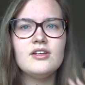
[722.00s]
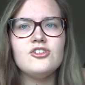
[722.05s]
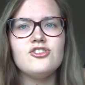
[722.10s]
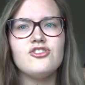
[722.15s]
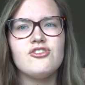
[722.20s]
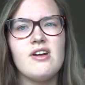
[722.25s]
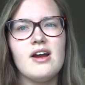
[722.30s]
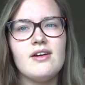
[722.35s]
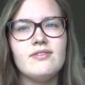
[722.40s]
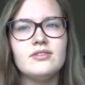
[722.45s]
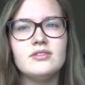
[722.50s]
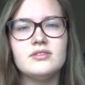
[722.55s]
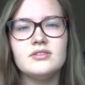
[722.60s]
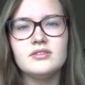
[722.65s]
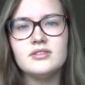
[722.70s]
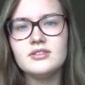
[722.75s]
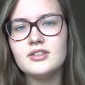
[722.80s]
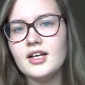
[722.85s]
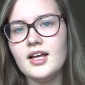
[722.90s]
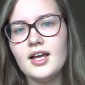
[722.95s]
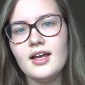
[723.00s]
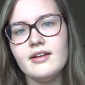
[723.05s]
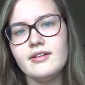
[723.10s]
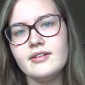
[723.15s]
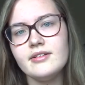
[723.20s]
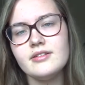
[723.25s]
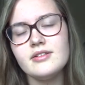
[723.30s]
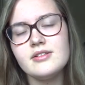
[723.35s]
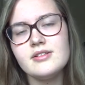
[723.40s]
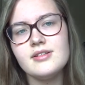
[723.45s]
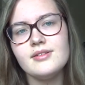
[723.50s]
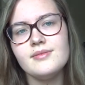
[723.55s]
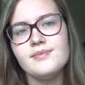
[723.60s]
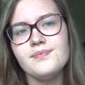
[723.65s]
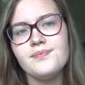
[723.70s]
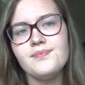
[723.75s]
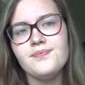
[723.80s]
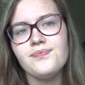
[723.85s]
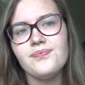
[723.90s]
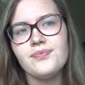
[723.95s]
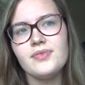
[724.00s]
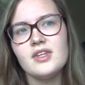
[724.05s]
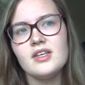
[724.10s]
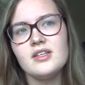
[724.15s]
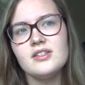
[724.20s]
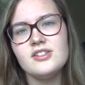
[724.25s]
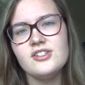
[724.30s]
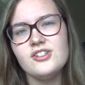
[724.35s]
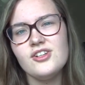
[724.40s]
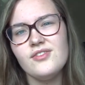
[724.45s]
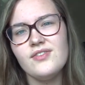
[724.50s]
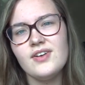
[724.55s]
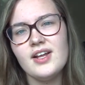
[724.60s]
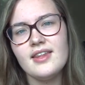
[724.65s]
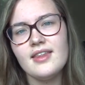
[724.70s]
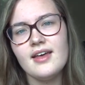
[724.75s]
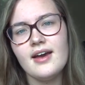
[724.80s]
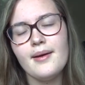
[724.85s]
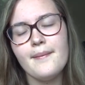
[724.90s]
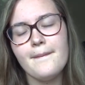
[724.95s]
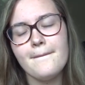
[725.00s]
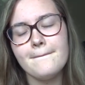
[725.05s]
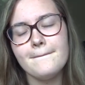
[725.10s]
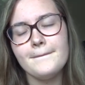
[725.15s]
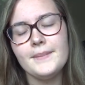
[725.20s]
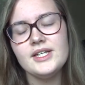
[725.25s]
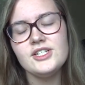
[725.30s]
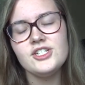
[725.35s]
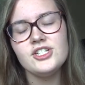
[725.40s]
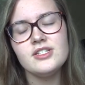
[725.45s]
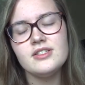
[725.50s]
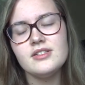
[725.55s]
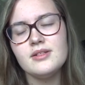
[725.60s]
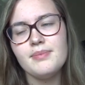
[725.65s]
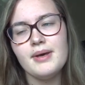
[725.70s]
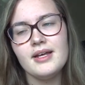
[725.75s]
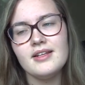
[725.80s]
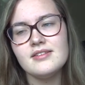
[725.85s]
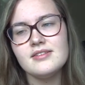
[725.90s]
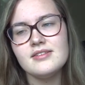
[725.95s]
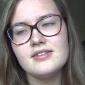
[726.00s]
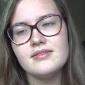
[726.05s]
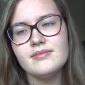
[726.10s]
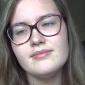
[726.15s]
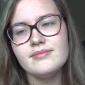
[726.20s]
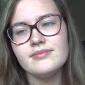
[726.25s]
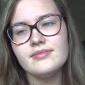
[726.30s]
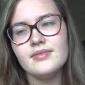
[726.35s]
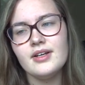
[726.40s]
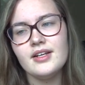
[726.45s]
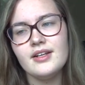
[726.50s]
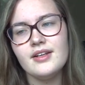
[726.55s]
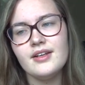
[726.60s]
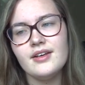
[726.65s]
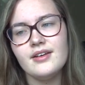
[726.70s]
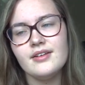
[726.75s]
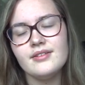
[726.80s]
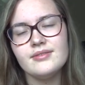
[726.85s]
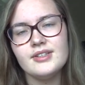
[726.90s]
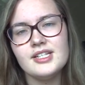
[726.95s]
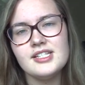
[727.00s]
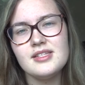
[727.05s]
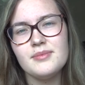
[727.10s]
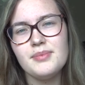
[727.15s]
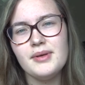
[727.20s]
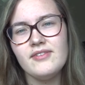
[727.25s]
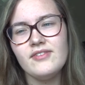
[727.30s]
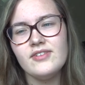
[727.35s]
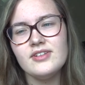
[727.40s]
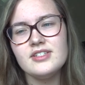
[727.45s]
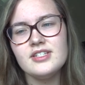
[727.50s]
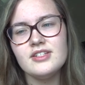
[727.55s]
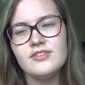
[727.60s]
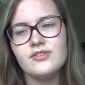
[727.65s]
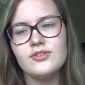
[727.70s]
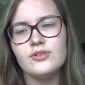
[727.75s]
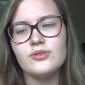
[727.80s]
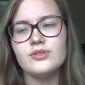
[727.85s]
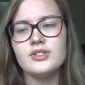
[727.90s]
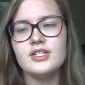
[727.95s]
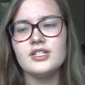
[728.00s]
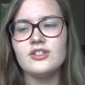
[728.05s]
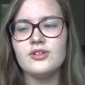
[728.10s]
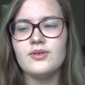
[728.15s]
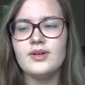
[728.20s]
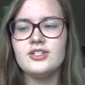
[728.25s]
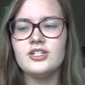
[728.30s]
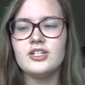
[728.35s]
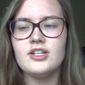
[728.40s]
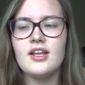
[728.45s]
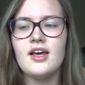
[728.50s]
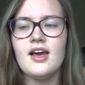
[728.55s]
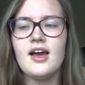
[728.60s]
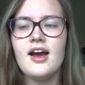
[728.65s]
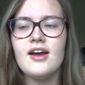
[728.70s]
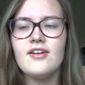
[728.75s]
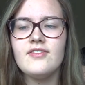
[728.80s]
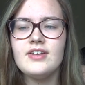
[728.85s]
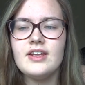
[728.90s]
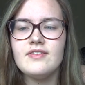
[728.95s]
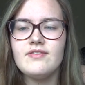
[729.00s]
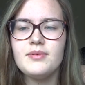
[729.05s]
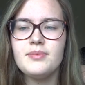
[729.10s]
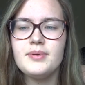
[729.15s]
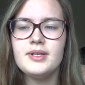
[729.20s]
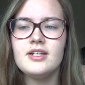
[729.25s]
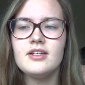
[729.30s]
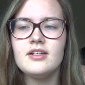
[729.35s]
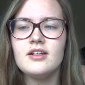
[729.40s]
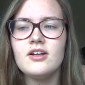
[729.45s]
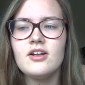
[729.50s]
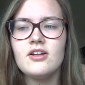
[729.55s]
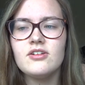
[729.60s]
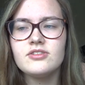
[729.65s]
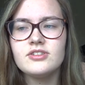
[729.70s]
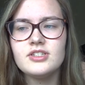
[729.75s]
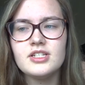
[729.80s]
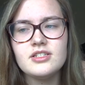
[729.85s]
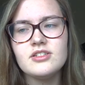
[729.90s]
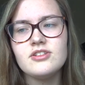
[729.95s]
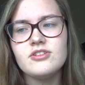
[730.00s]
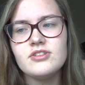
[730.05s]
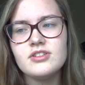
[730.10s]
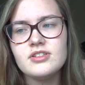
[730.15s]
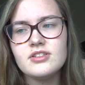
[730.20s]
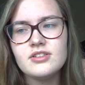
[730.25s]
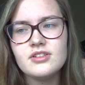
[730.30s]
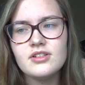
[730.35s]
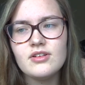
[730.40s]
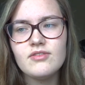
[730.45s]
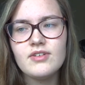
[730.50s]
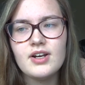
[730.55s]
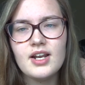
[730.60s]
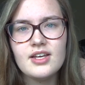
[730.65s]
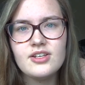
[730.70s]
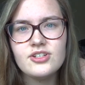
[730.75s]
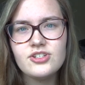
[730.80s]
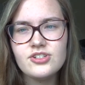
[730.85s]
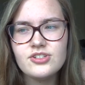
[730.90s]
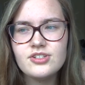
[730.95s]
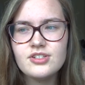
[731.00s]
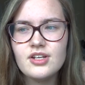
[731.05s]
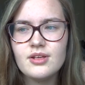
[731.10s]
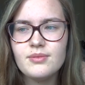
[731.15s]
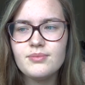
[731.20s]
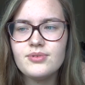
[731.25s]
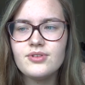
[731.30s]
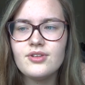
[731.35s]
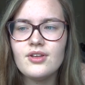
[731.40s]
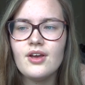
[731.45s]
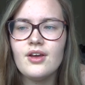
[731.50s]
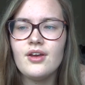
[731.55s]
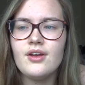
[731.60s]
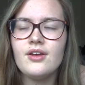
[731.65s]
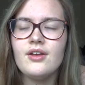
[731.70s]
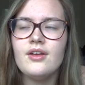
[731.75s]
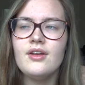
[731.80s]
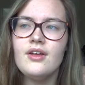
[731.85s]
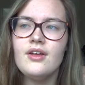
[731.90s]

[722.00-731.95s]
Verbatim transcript: travel and stuff like that. It just depends. I don't know. It's a bit of a difficult situation. Like, I've never been in a long distance relationship, so